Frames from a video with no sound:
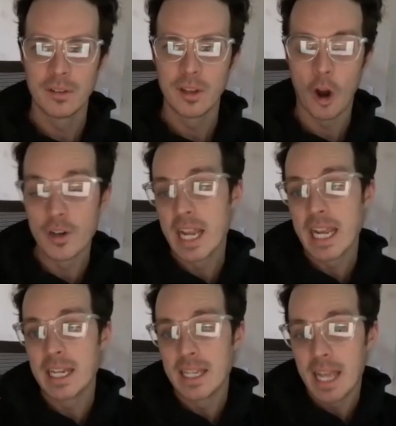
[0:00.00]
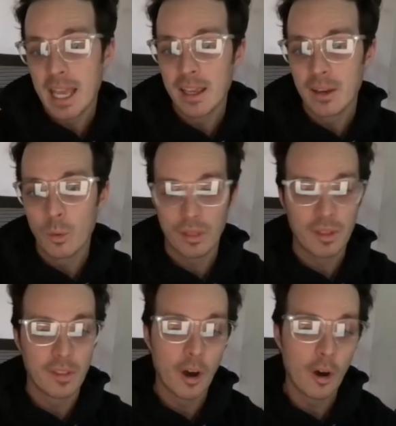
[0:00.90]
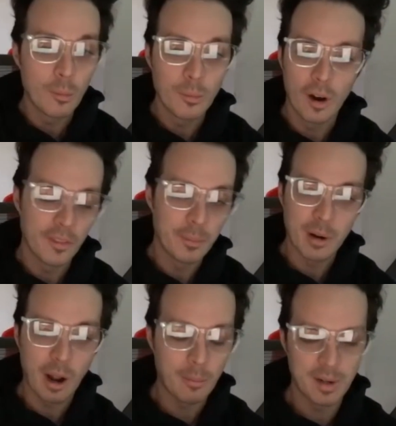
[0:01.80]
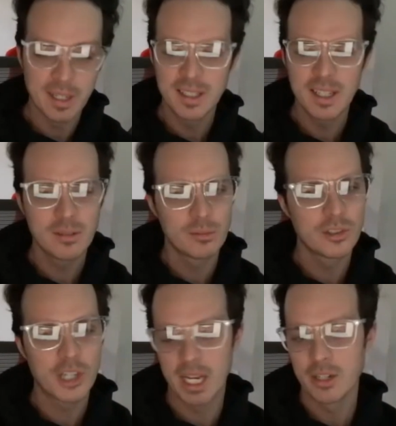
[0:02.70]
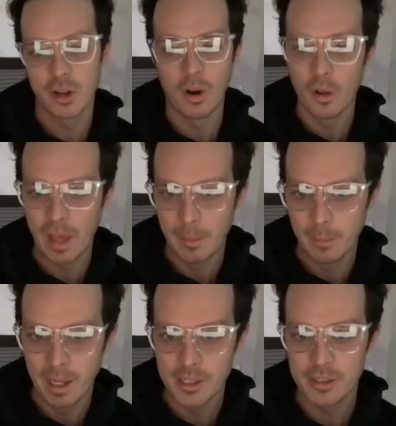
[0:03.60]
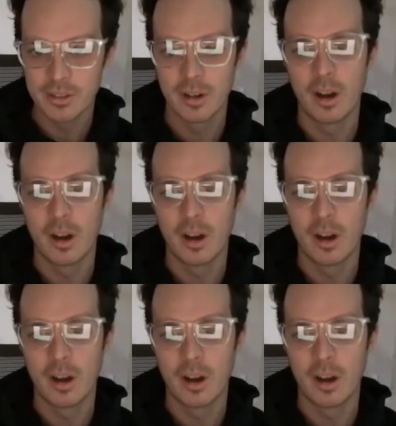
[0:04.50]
our day to day within the home on the property didn't change all that much.